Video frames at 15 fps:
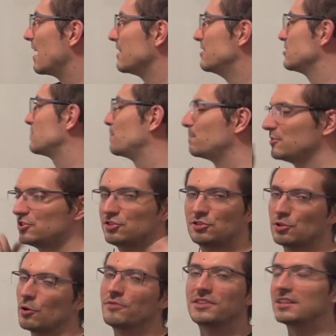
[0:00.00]
just
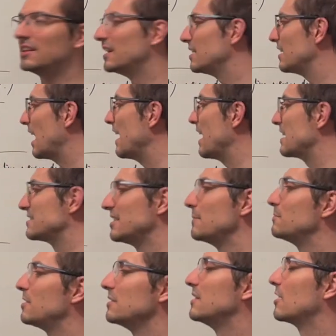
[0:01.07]
shoved it in and
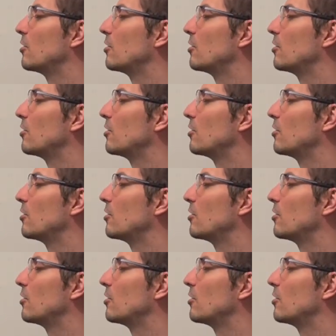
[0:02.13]
accepted the